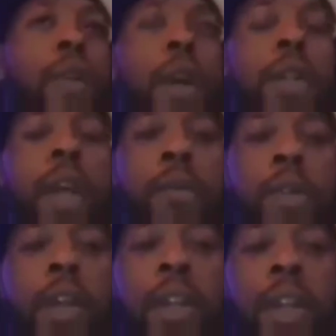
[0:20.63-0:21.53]
He's
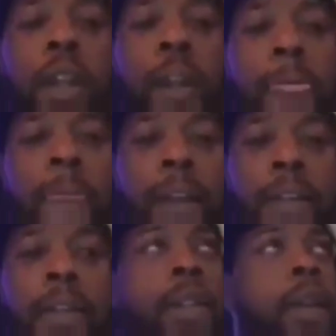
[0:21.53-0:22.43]
healthy. It's,
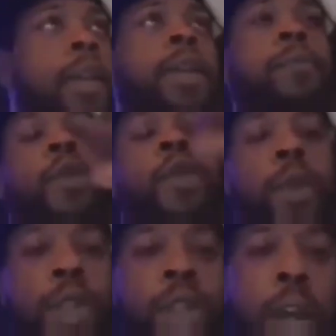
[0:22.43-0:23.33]
it's something small to a
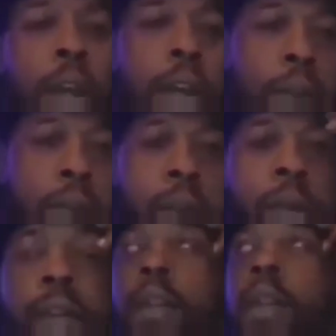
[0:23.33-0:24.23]
giant. You
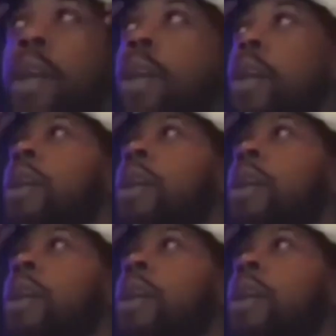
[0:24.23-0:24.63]
ever seen